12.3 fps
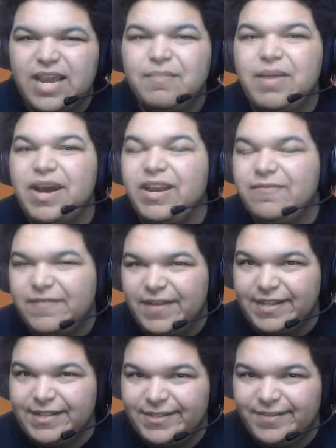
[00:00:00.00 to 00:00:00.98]
in my
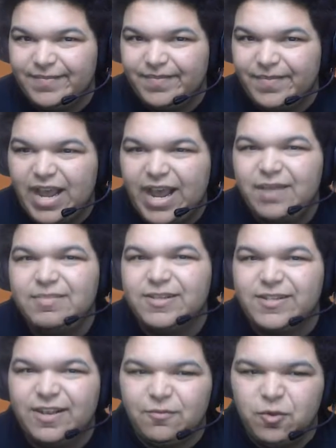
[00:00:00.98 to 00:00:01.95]
defense, I am
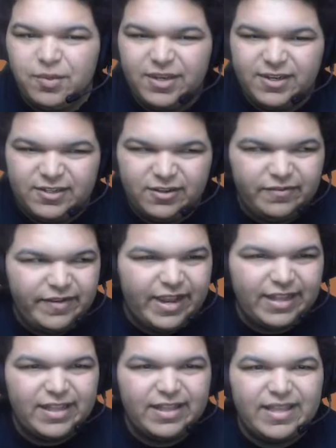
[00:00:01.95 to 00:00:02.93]
this level because of the
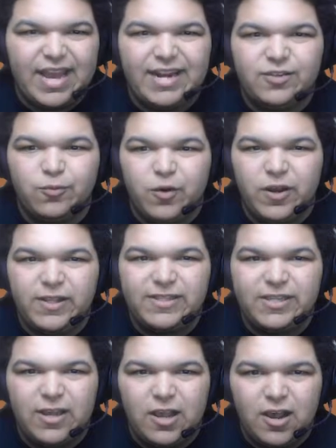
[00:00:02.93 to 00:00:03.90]
fact that that is what,
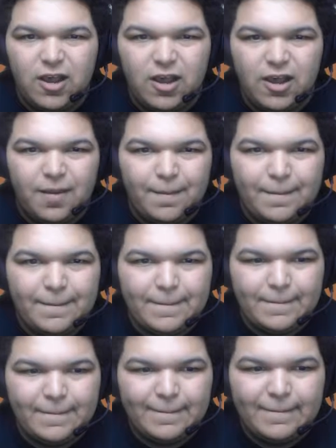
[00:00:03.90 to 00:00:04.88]
um,
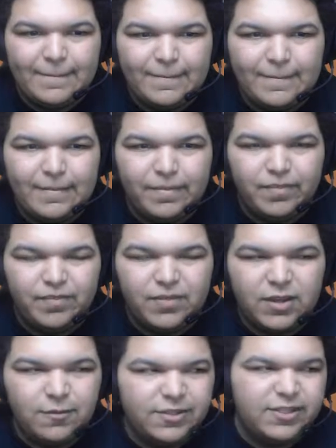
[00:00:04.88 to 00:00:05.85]

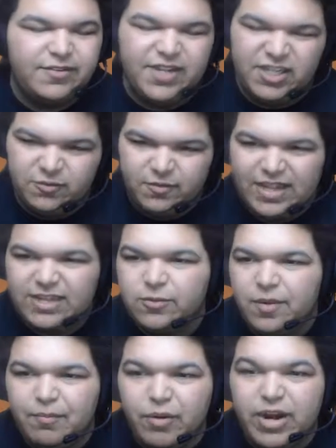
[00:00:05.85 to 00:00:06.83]
what's his face? That's
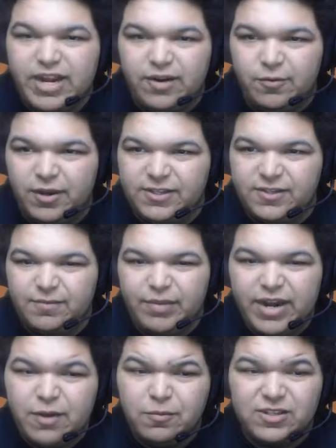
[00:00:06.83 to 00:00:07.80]
what Brendan was.
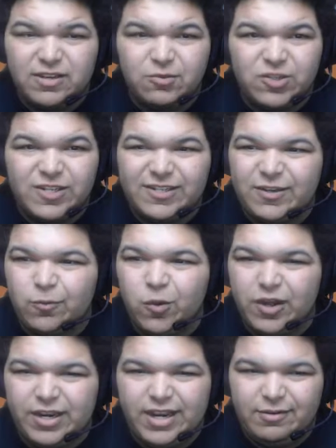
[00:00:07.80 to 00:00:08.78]
Brendan was level
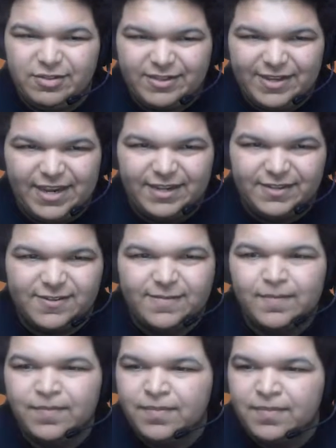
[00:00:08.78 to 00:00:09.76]
61. That was his ace.